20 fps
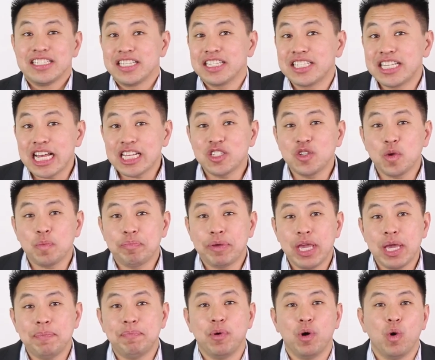Successful
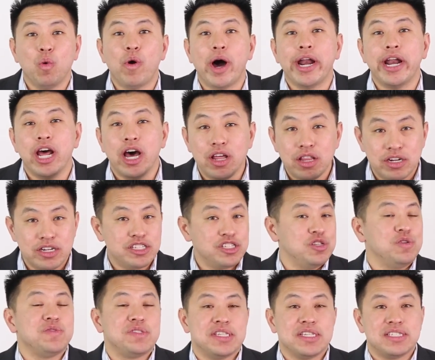people want others
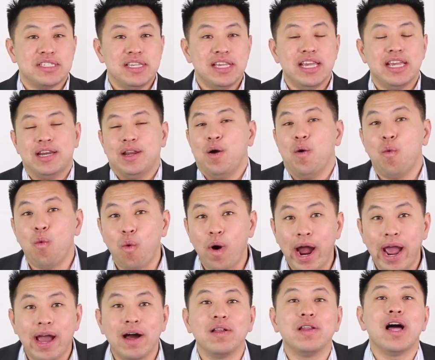to succeed,
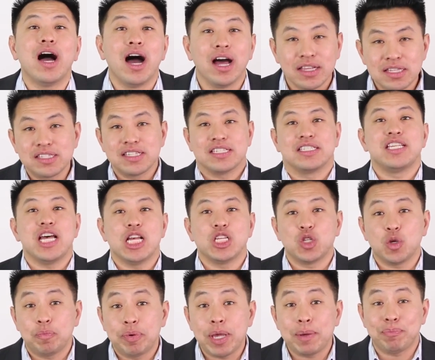while
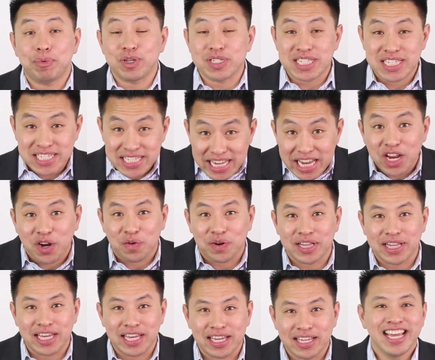unsuccessful people
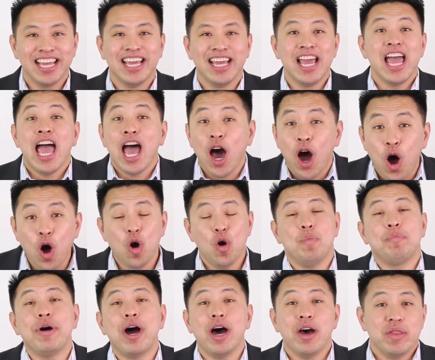secretly
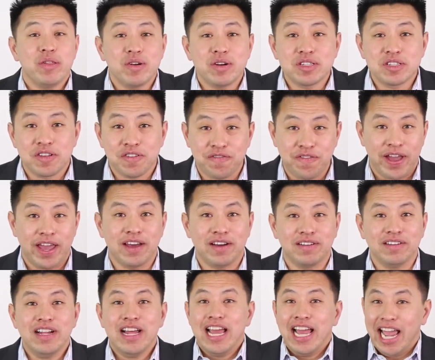hope others
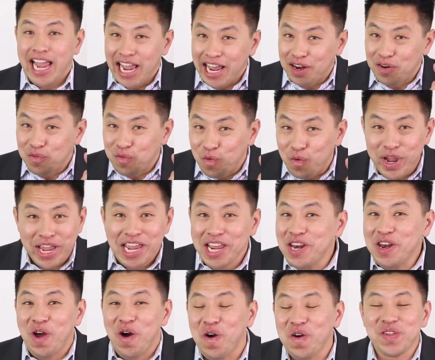fail. And we
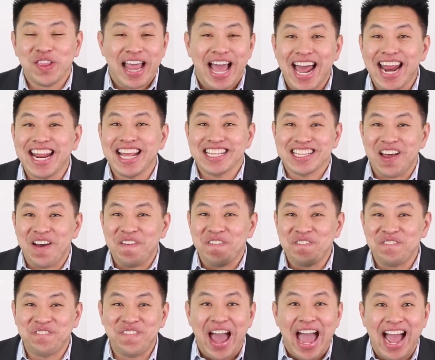know that is
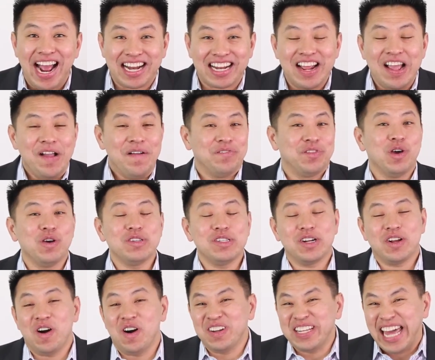a fact. Those
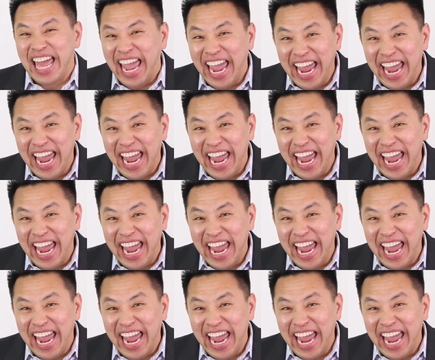are called